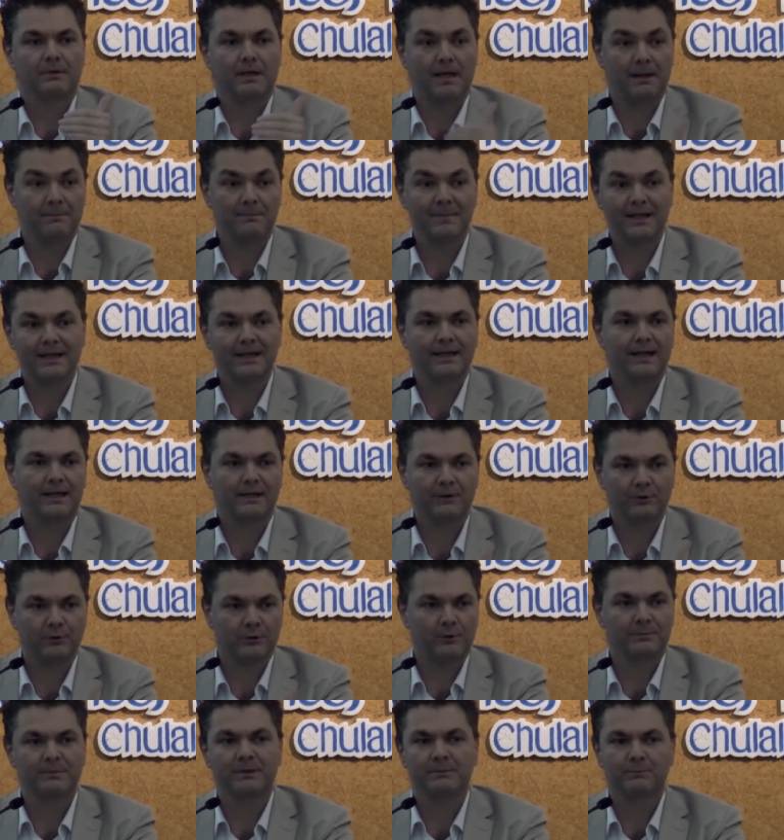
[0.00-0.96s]
a mega
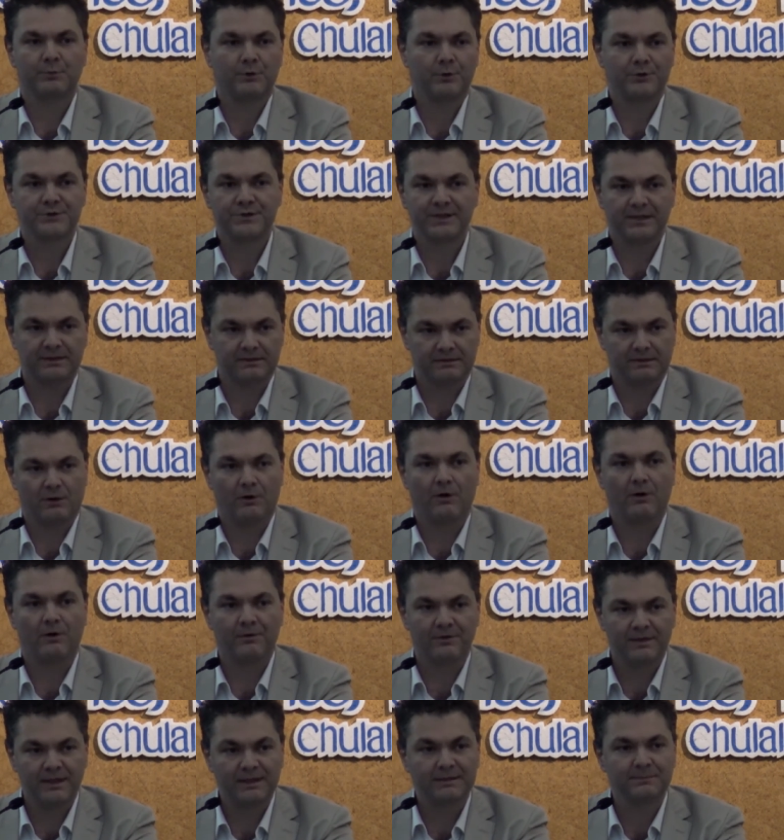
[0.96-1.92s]
economic project
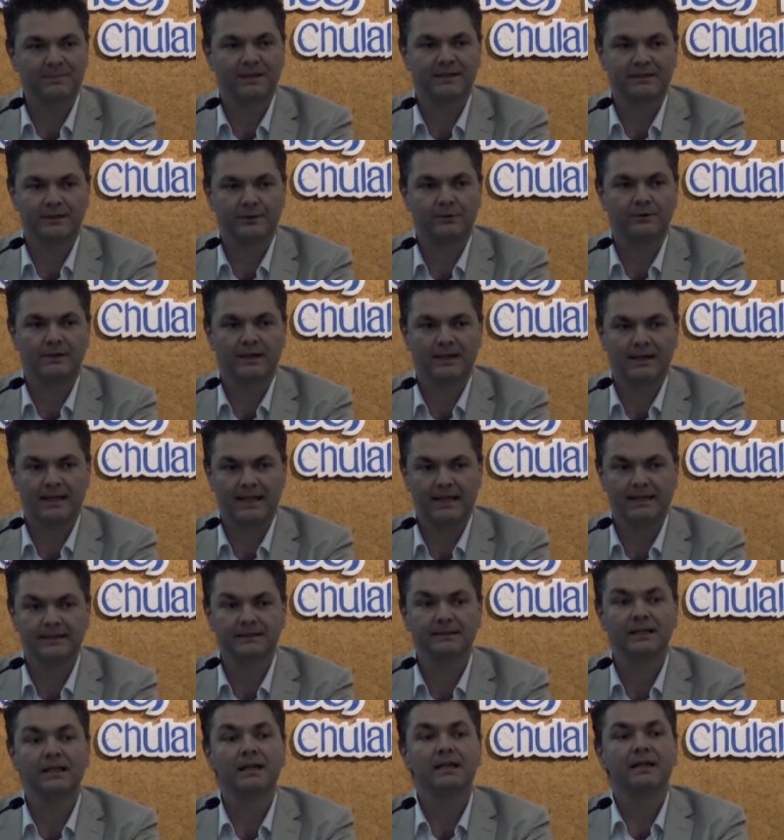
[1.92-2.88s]
on that particular
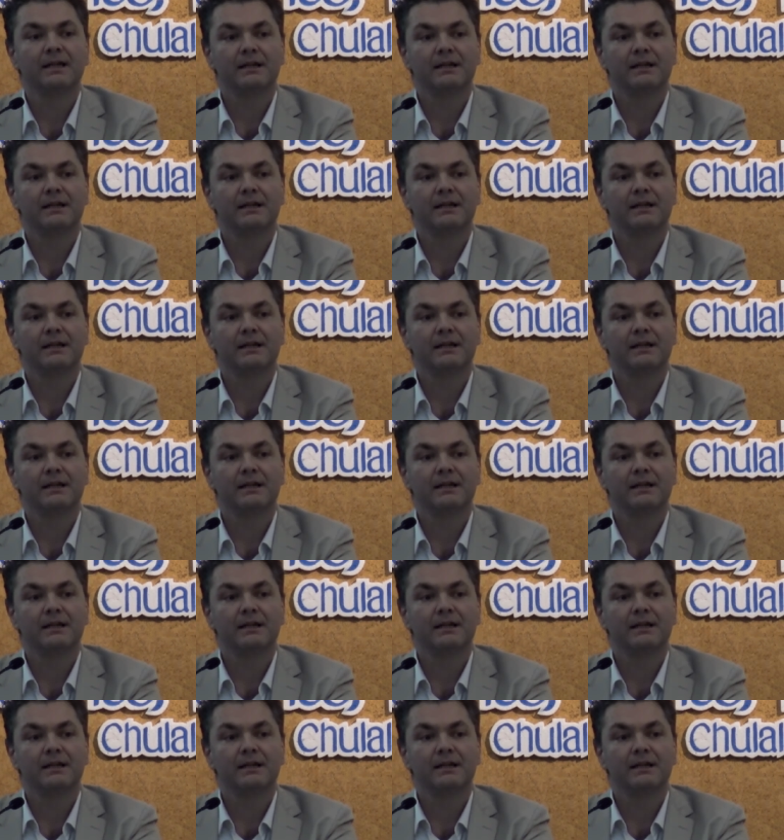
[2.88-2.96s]
land,